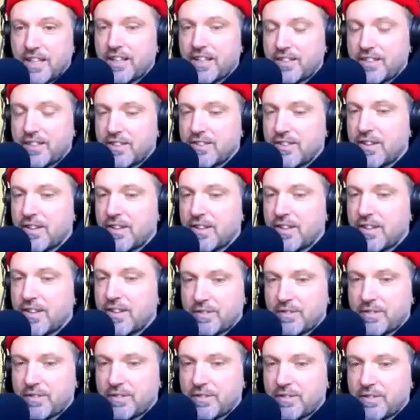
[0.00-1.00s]
that you have
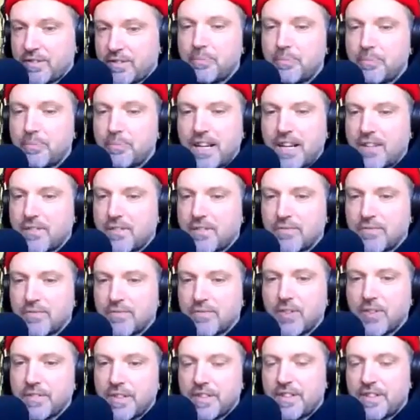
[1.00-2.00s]
to get
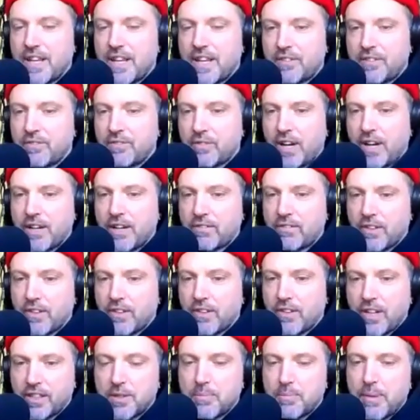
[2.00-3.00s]
involved in that right,
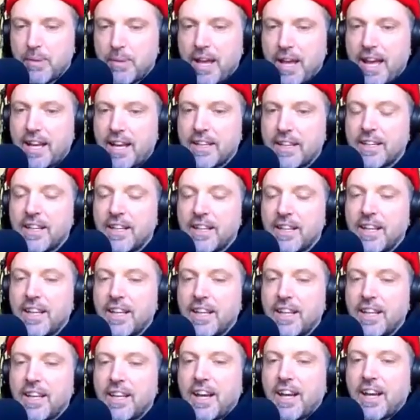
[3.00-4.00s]
wrong, good, bad.
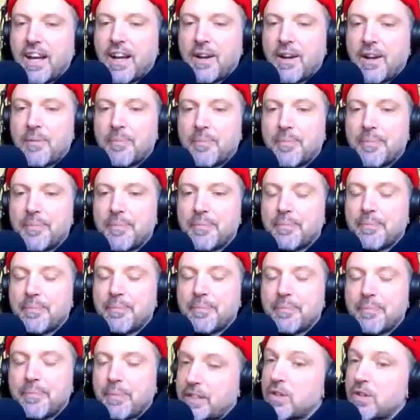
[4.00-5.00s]

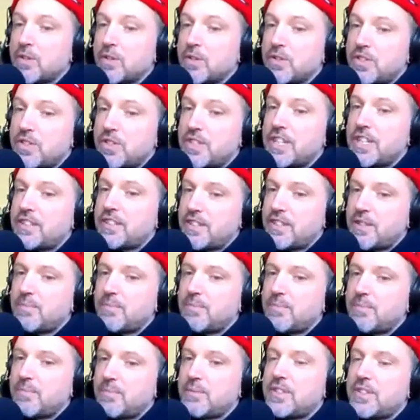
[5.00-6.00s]
But those
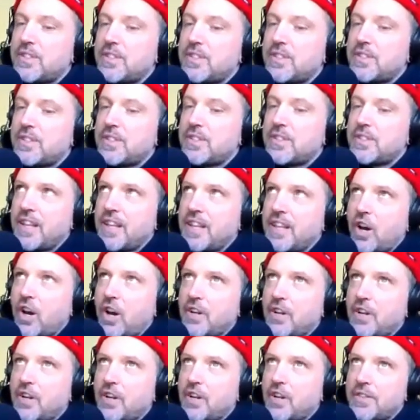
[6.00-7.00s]
systems
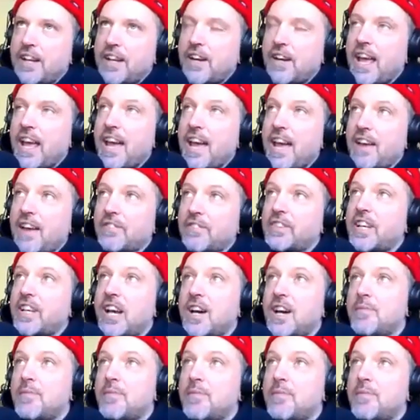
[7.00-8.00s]
that have
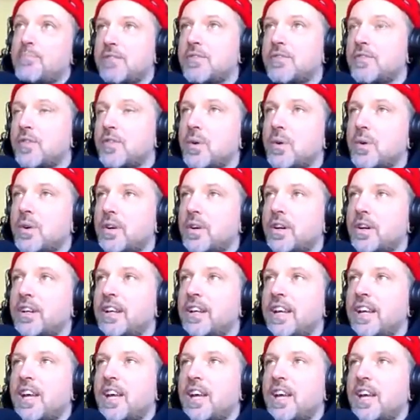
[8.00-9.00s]
come
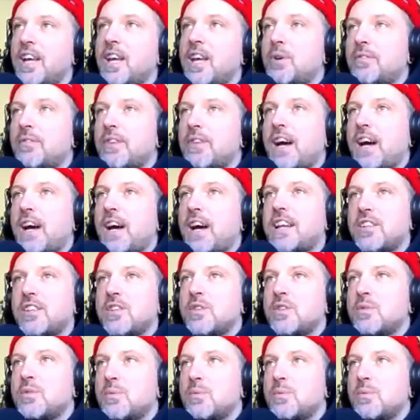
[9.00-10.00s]
before provide
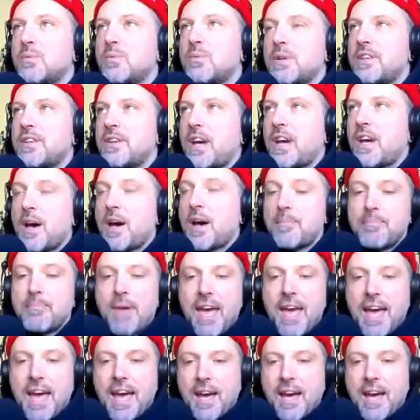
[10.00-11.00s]
you with a
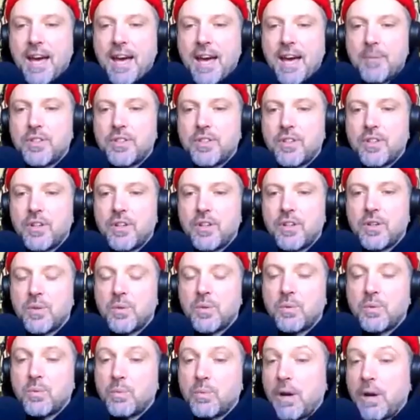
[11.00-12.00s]
map to
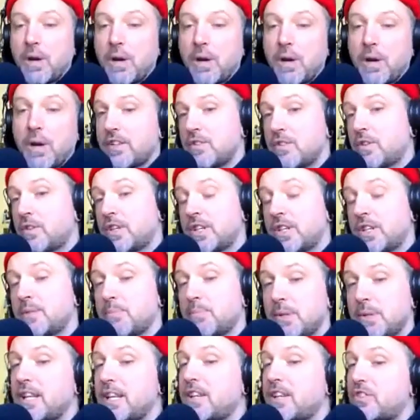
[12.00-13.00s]
know where you
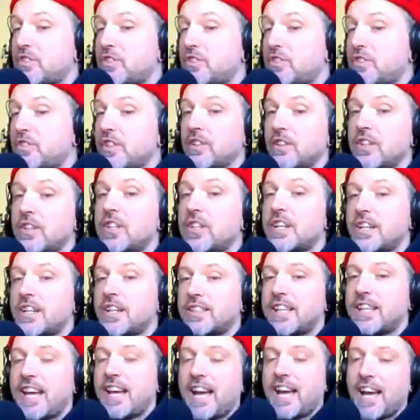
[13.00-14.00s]
could potentially look
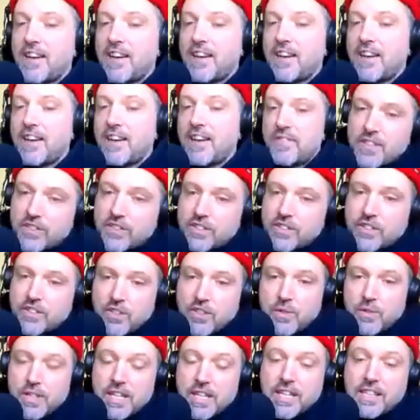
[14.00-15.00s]
to have this
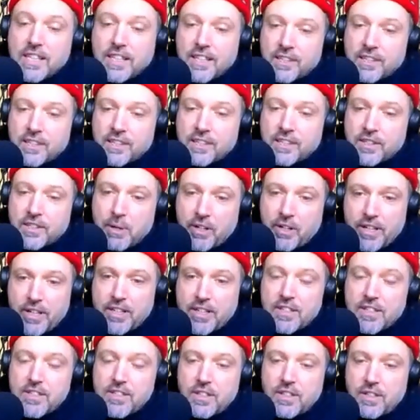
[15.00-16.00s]
unique
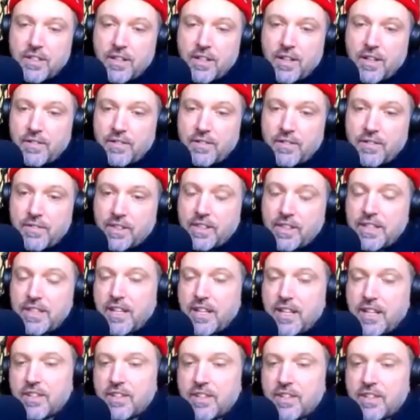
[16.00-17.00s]
experience of the
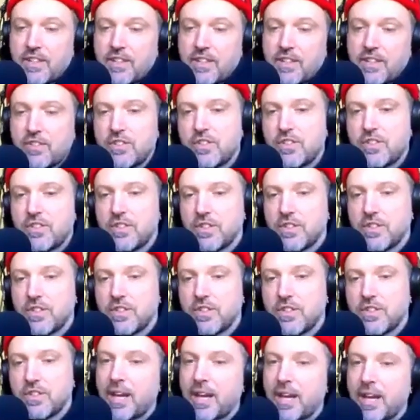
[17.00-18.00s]
connection to the
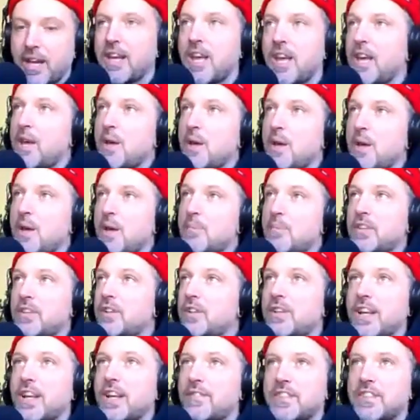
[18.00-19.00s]
unit mind. But you
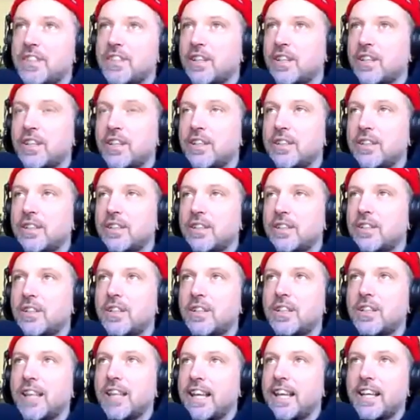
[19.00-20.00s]
don't have to
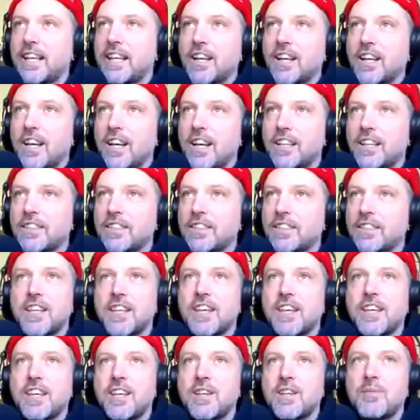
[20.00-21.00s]
cling on to
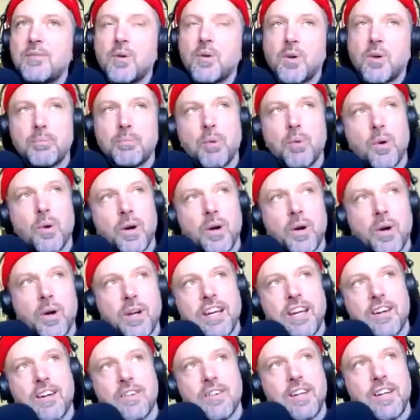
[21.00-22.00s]
them or point
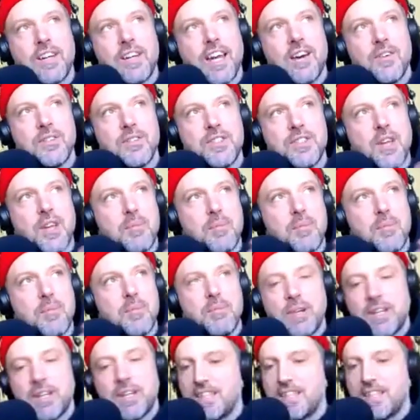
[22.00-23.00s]
out how
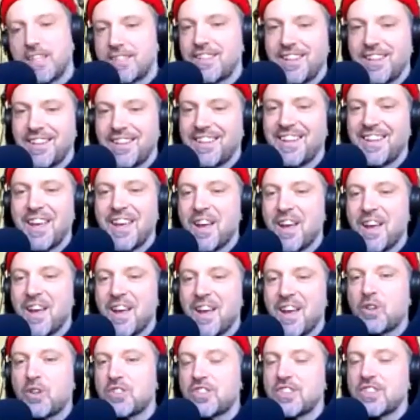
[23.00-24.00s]
somebody's
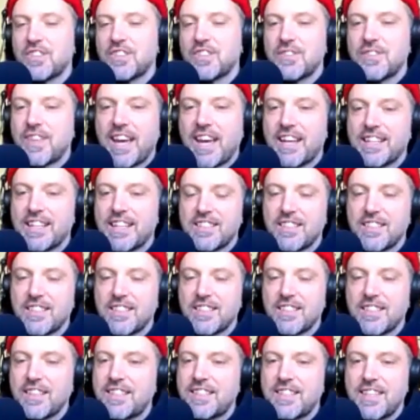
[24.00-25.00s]
version of that is
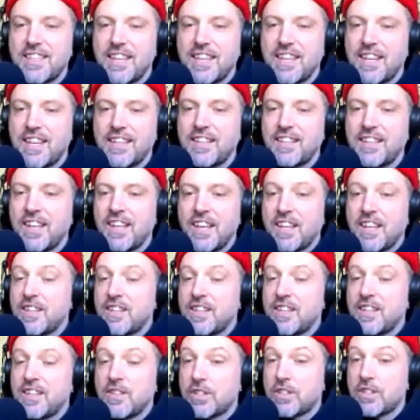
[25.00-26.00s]
less than.
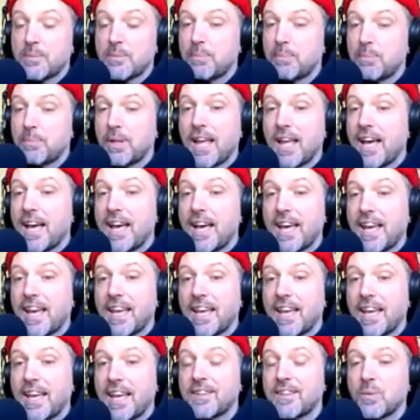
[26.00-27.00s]
You just
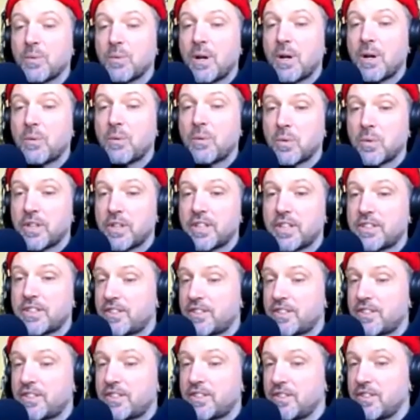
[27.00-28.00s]
apply what
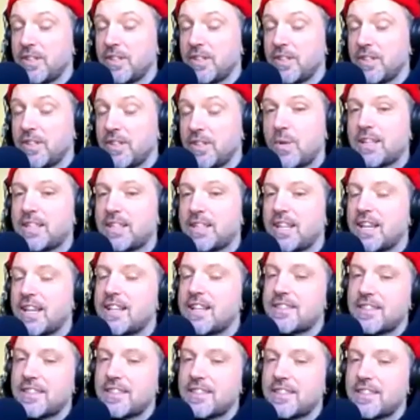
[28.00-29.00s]
works, you leave what
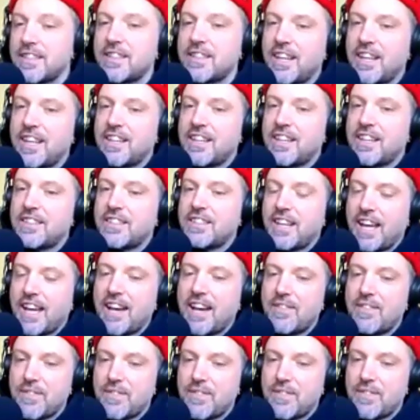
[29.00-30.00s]
doesn't, to
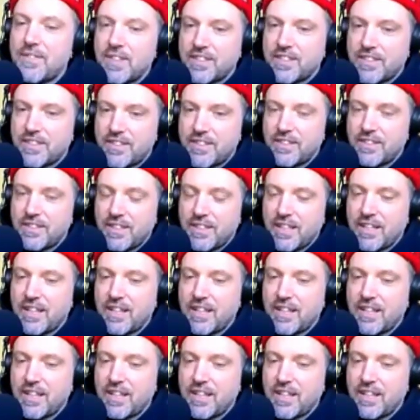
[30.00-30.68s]
have this